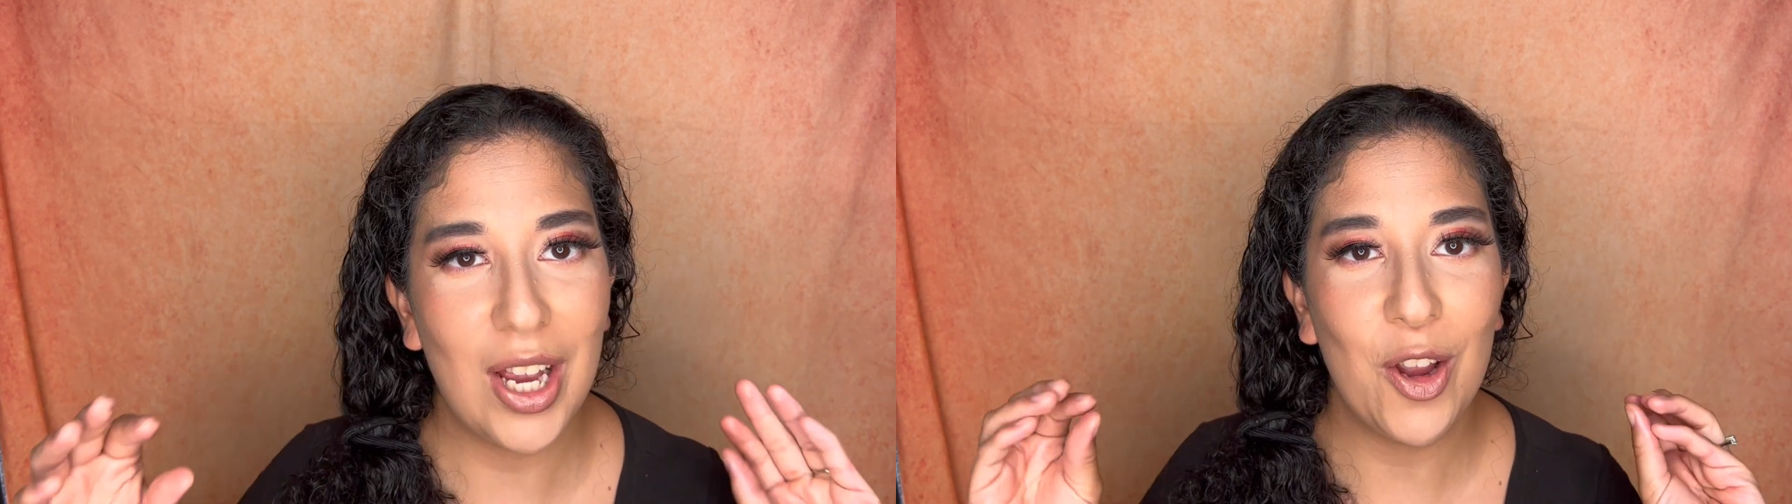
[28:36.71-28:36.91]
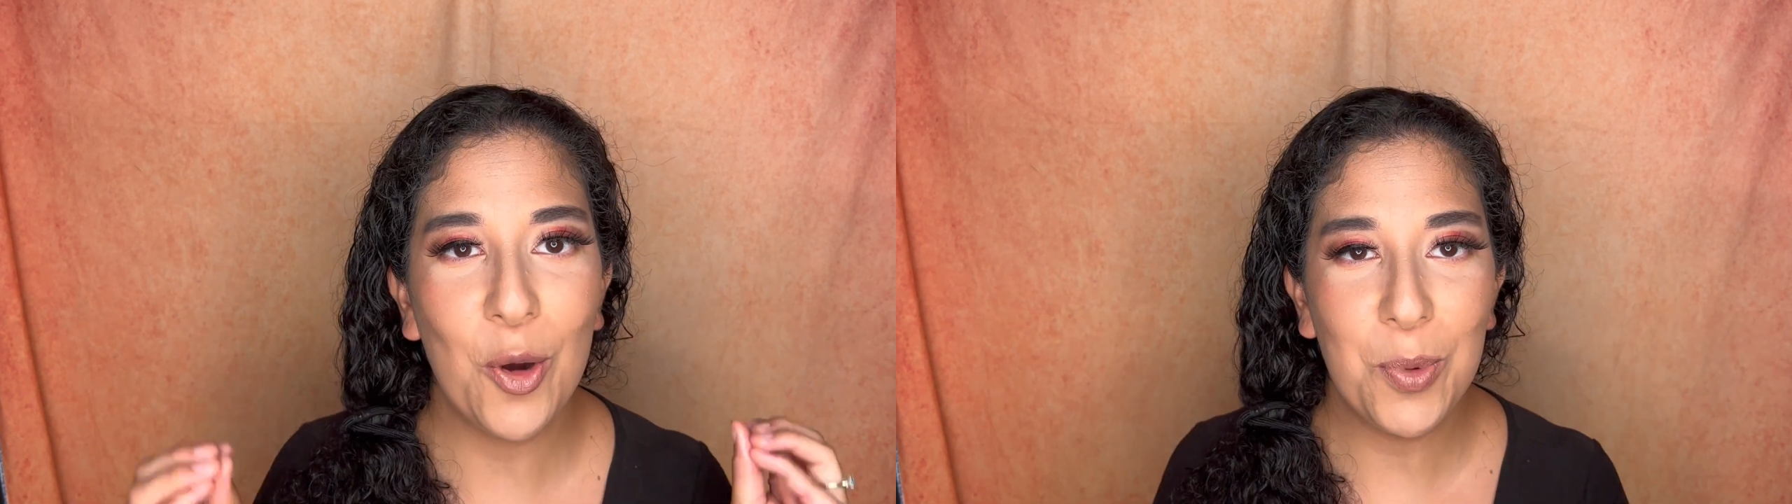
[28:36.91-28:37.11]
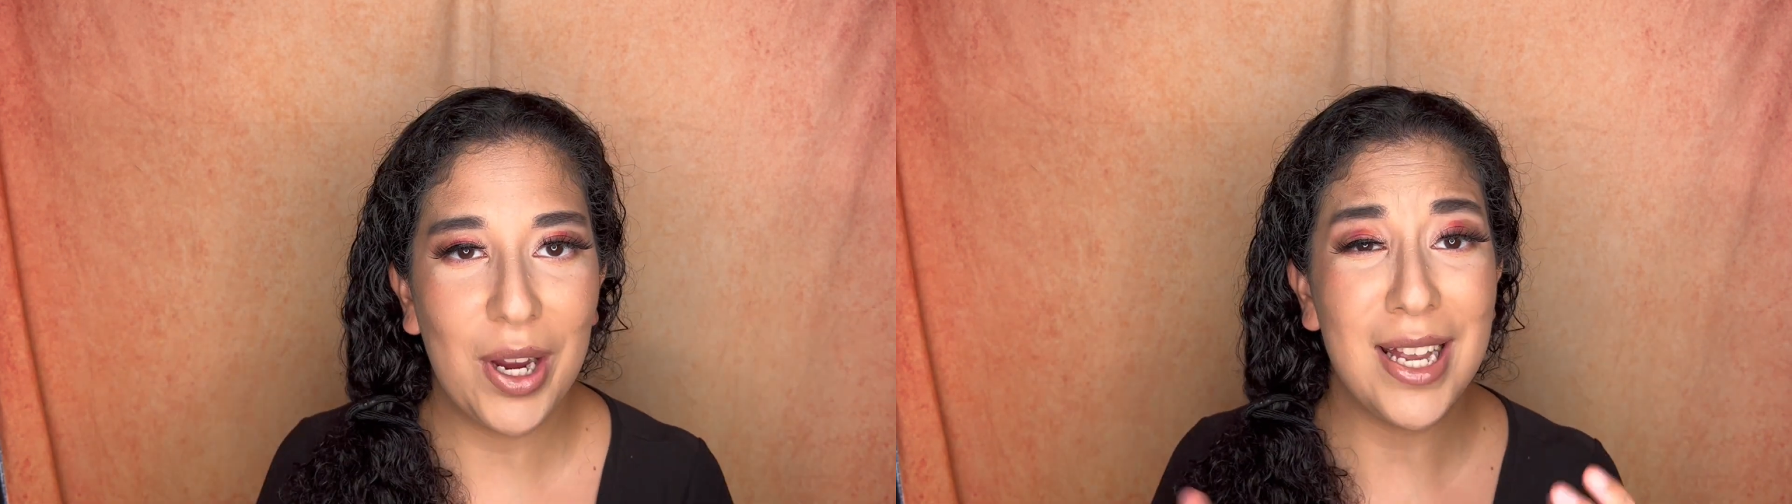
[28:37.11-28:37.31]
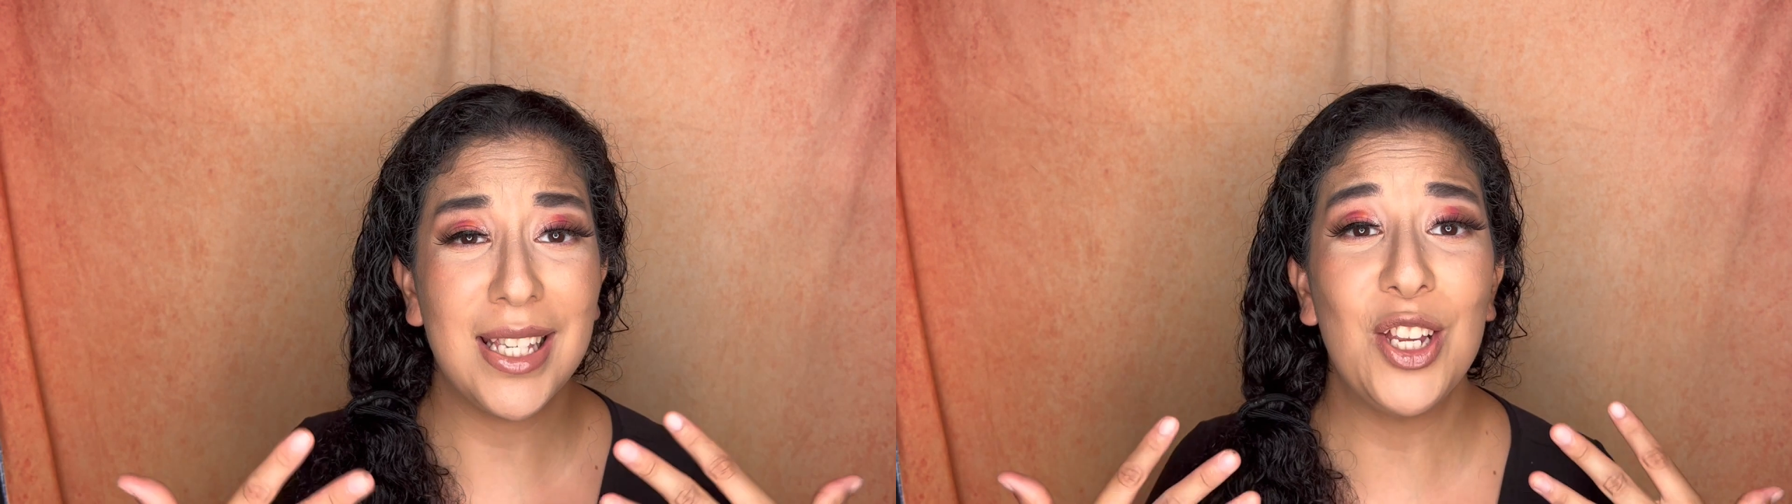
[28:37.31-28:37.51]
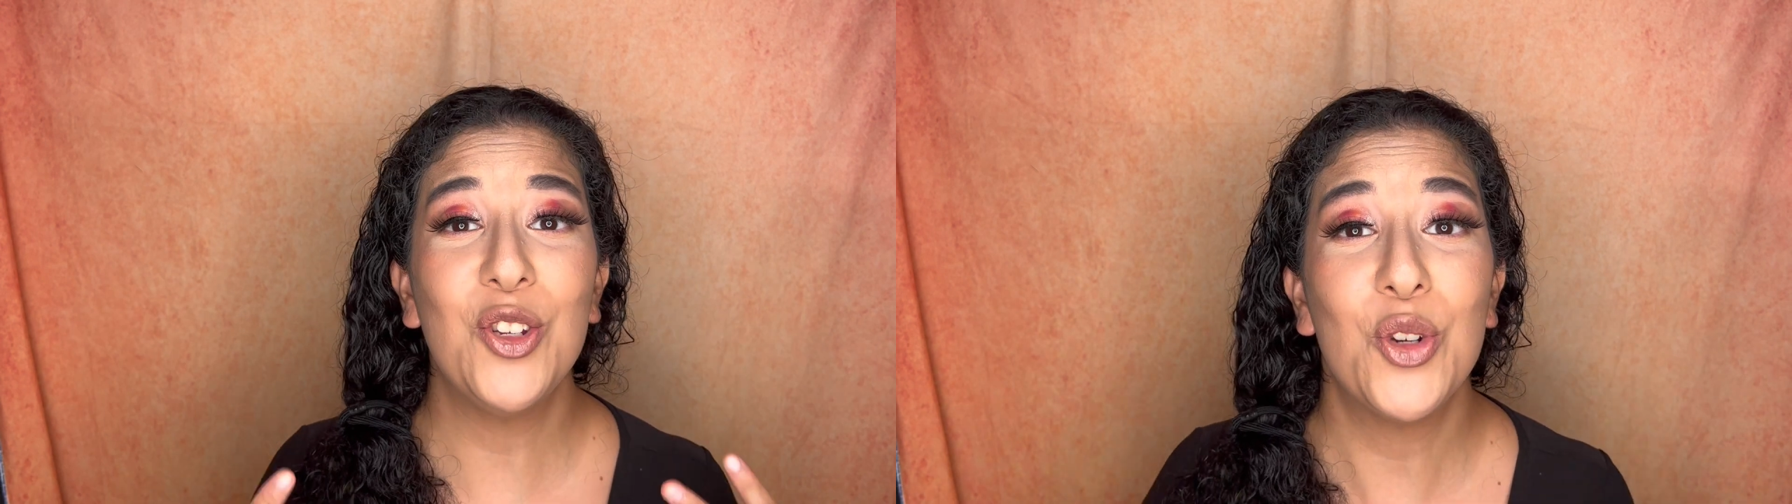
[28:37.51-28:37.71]
I hope you guys
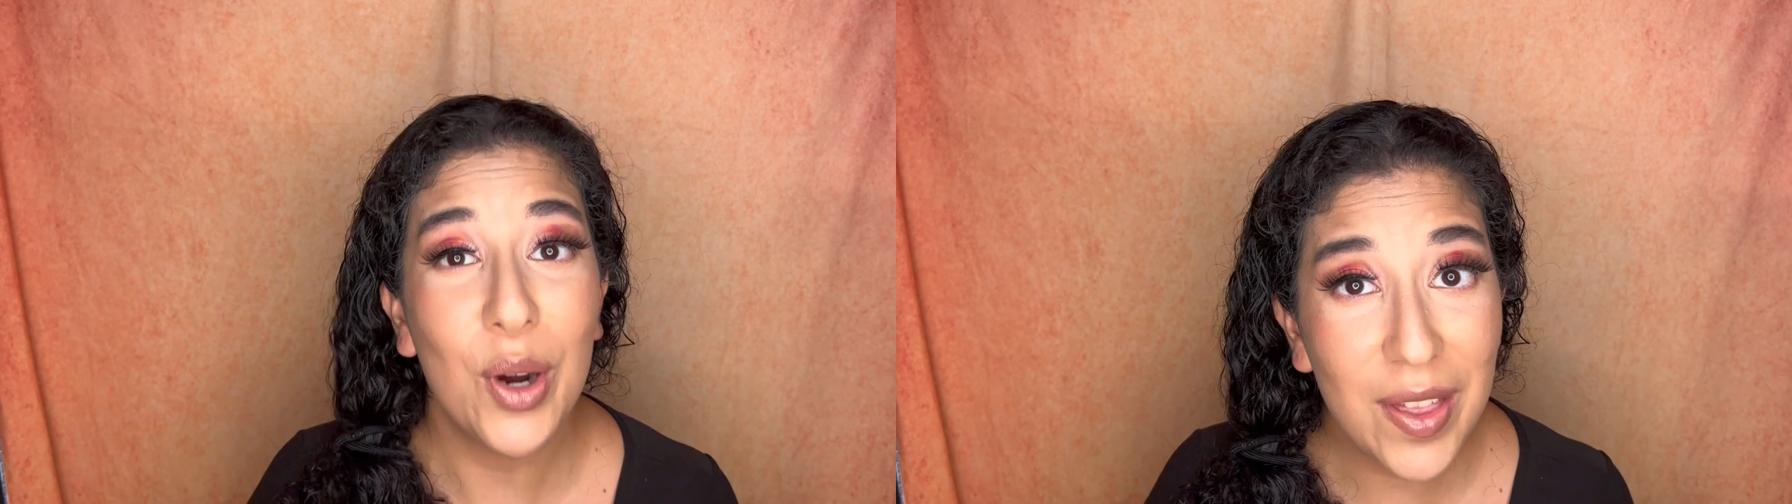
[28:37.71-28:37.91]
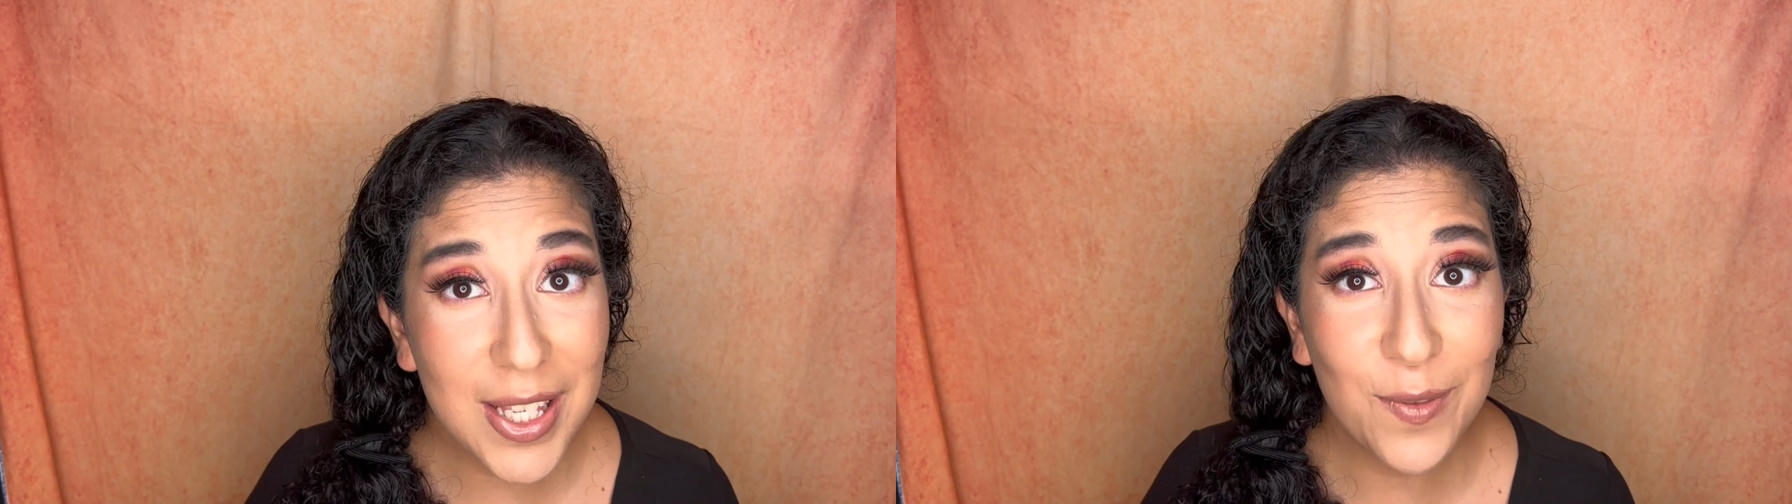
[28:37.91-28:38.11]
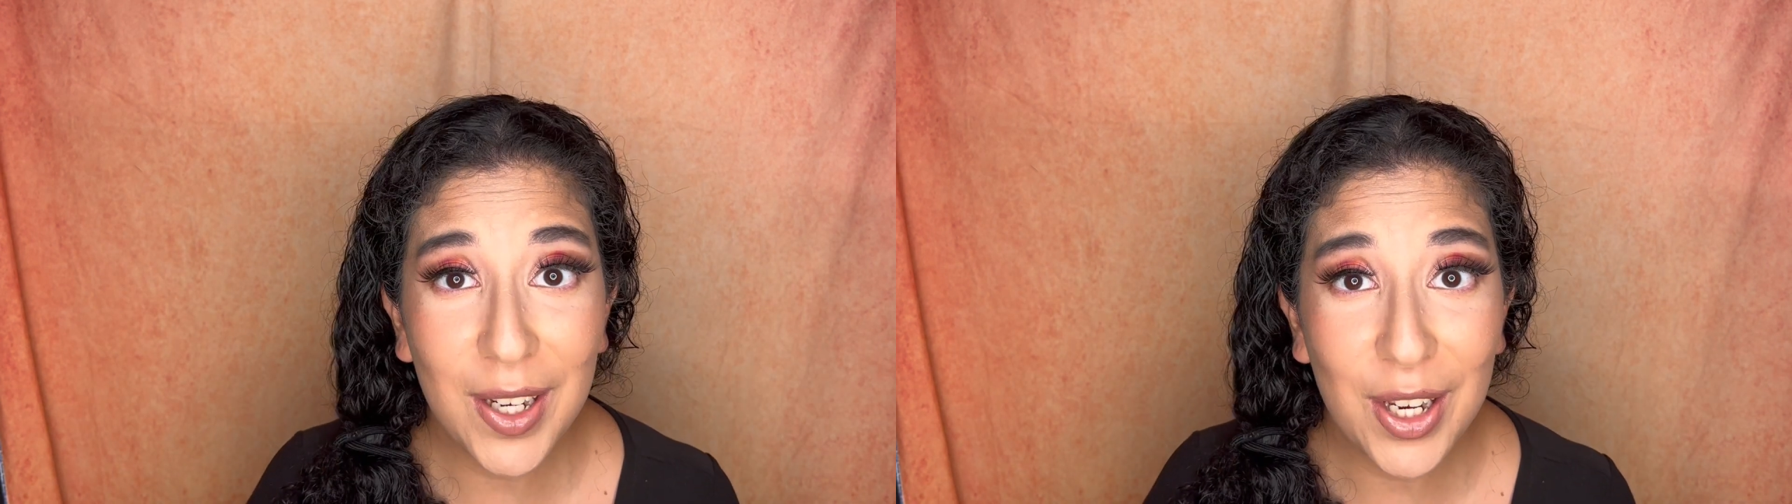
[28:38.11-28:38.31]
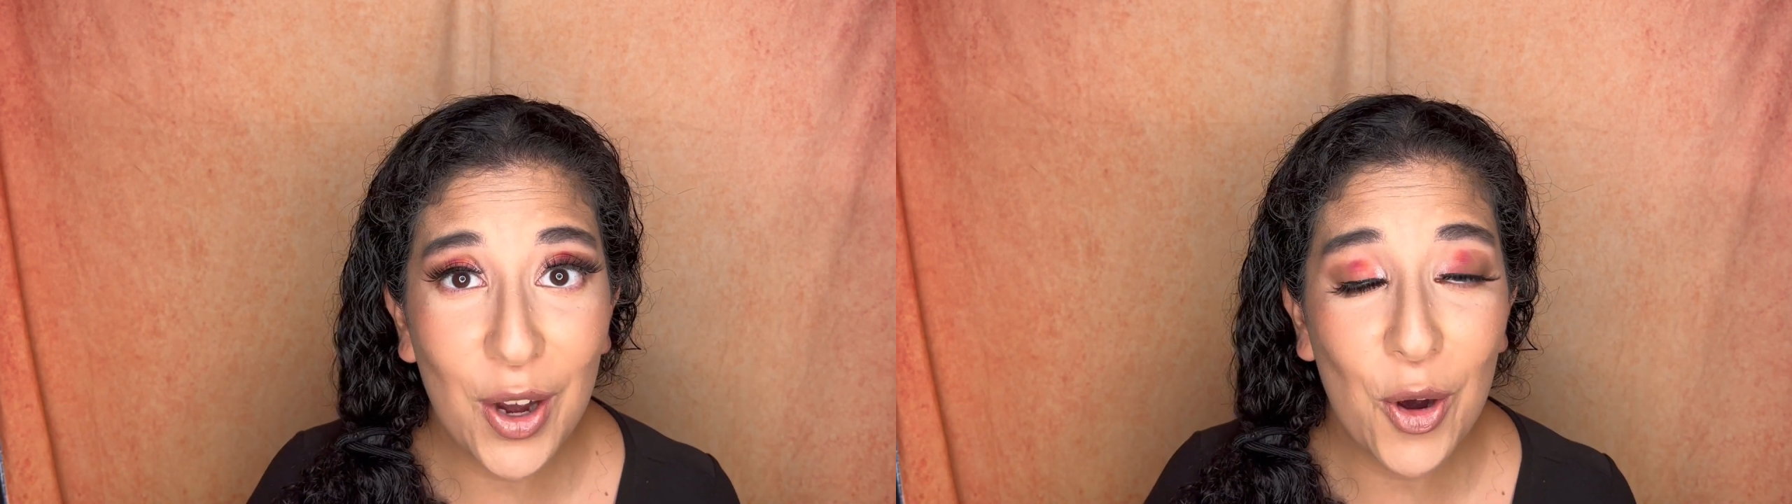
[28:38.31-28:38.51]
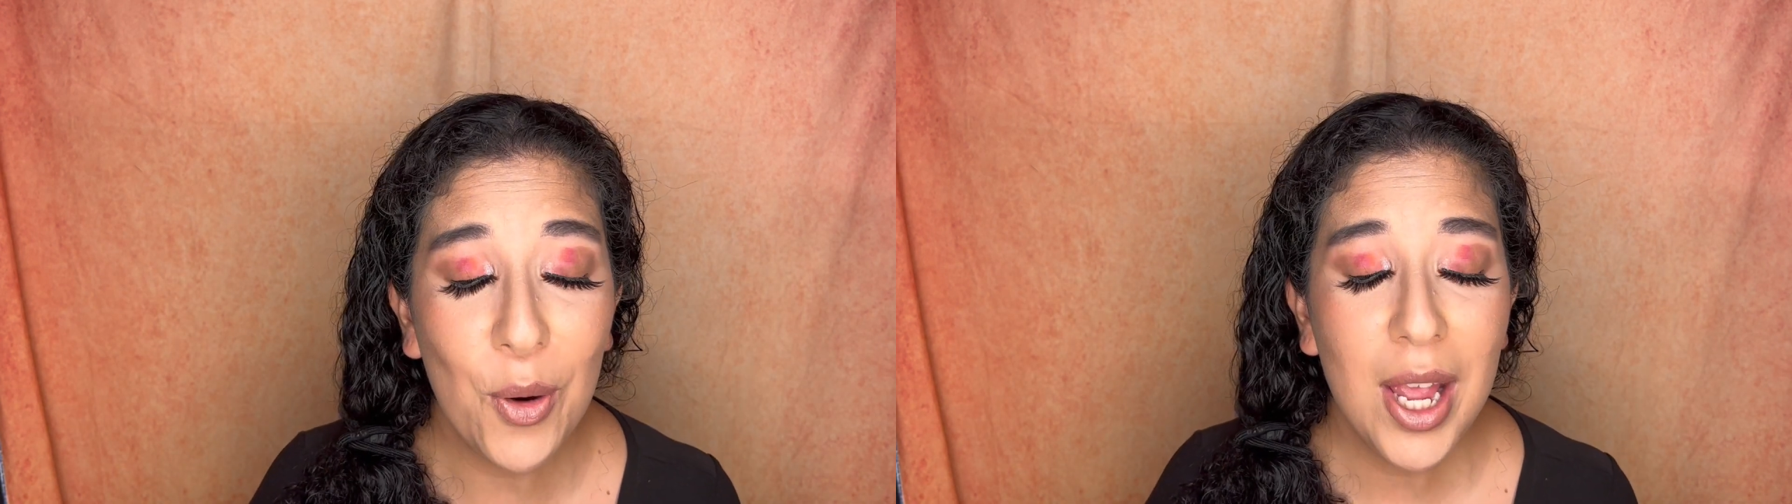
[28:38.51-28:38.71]
enjoy this
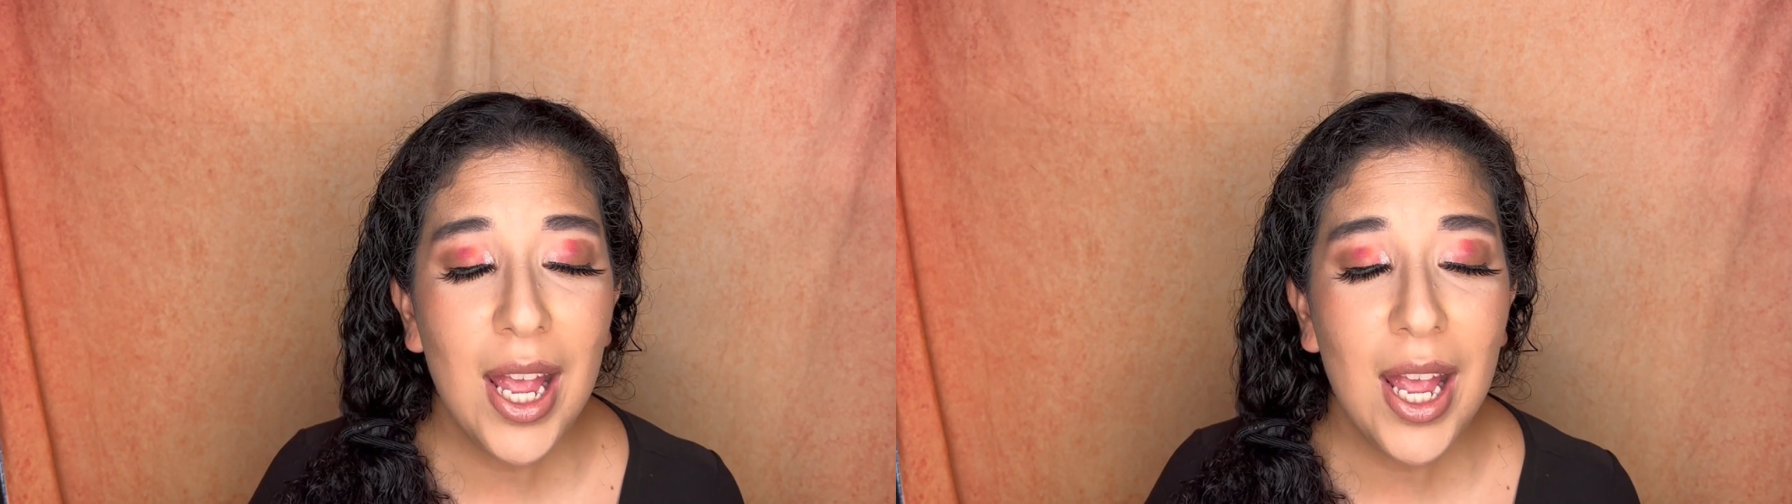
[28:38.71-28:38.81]
video,